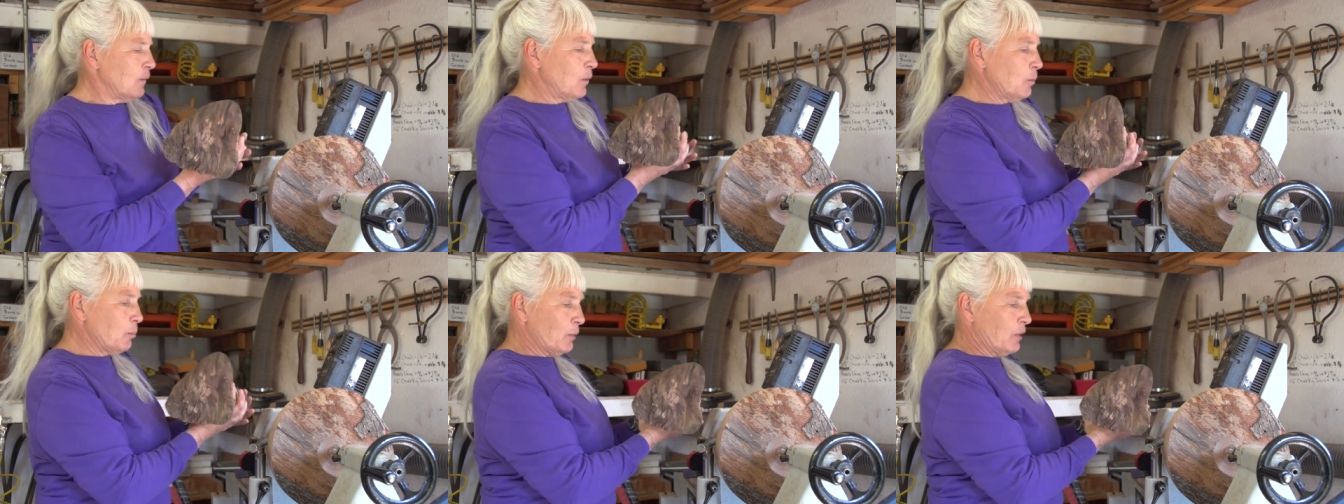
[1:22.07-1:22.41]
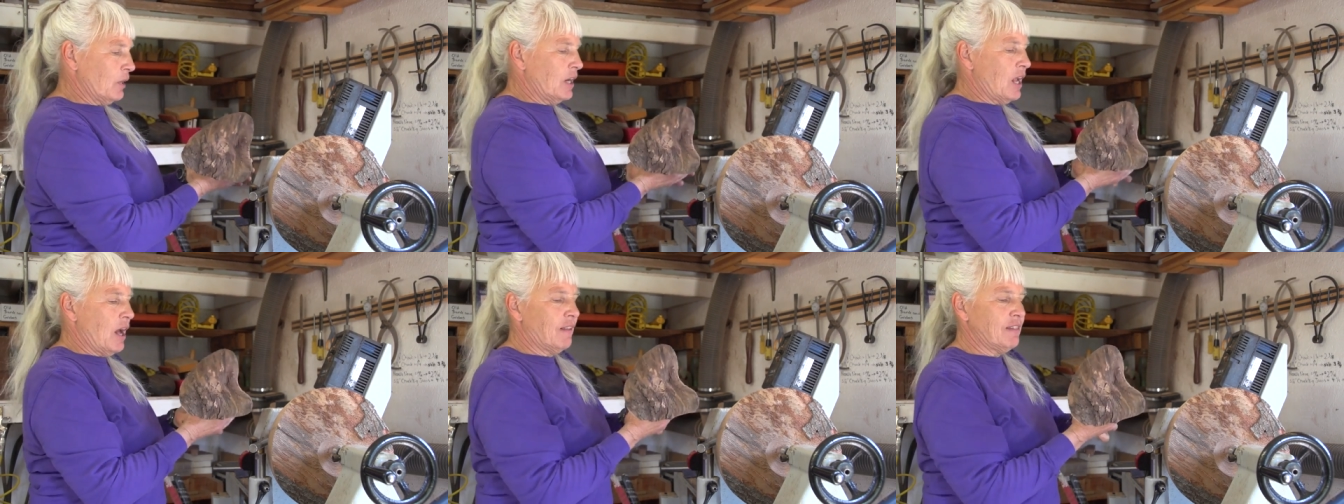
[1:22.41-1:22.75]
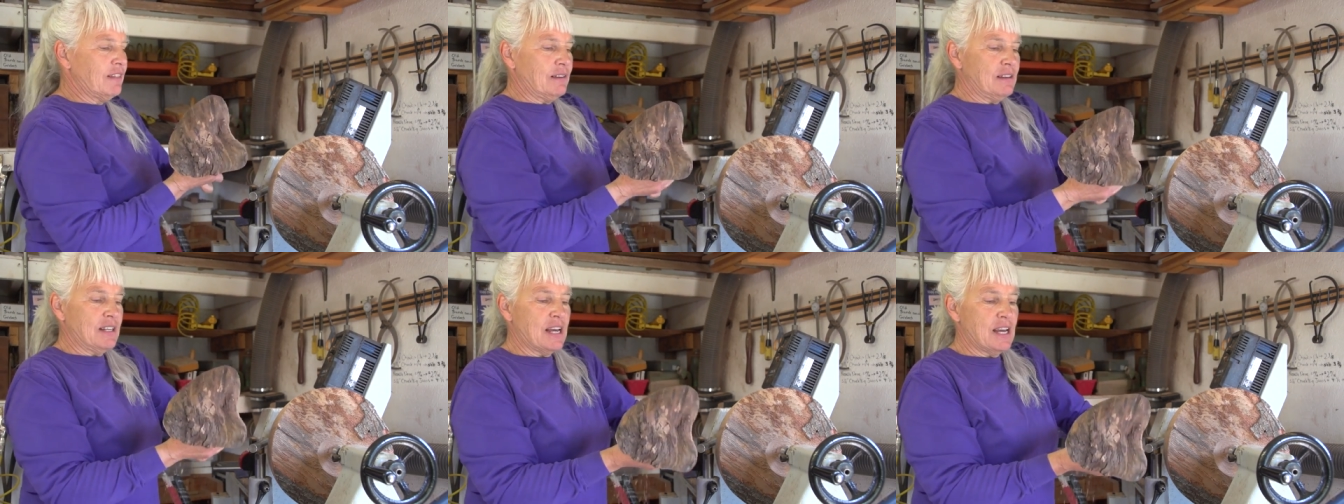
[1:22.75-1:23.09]
You put it
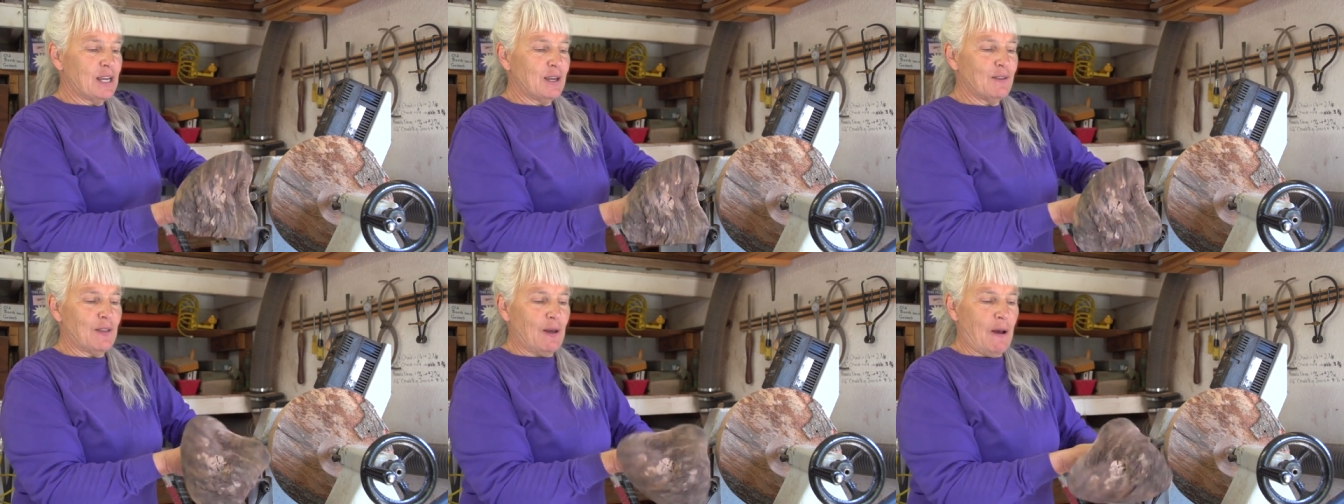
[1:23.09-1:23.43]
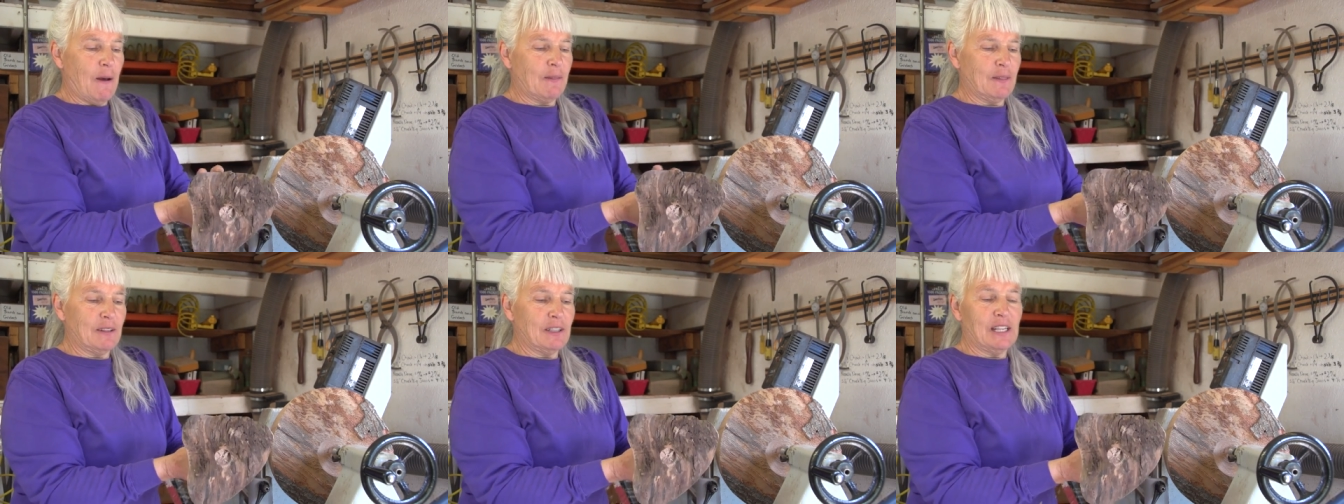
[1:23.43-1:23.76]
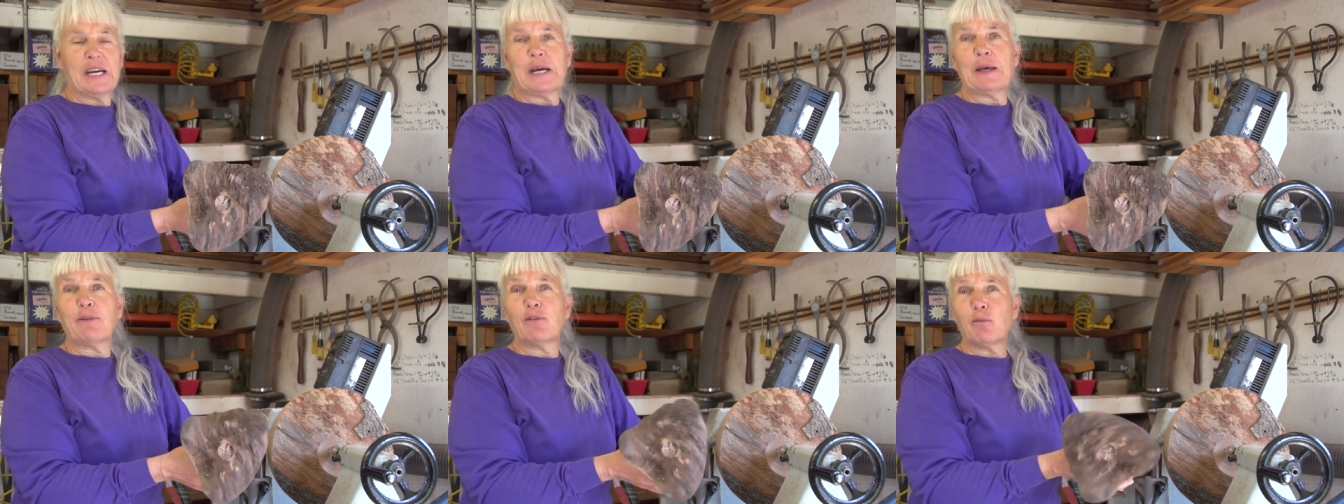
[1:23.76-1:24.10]
on the lathe and the
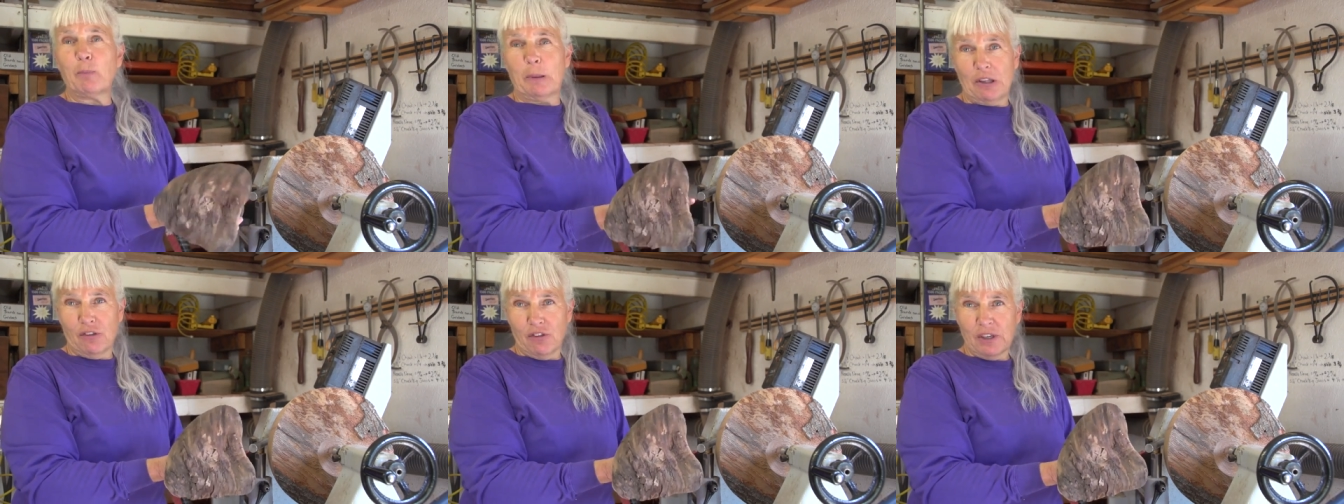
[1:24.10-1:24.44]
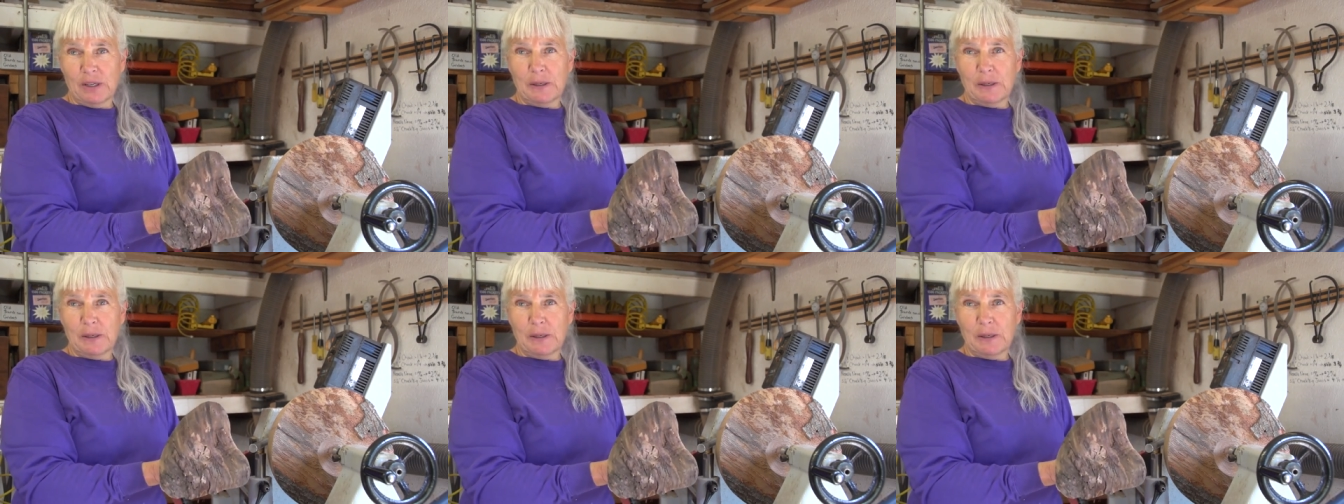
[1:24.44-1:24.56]
lathe spins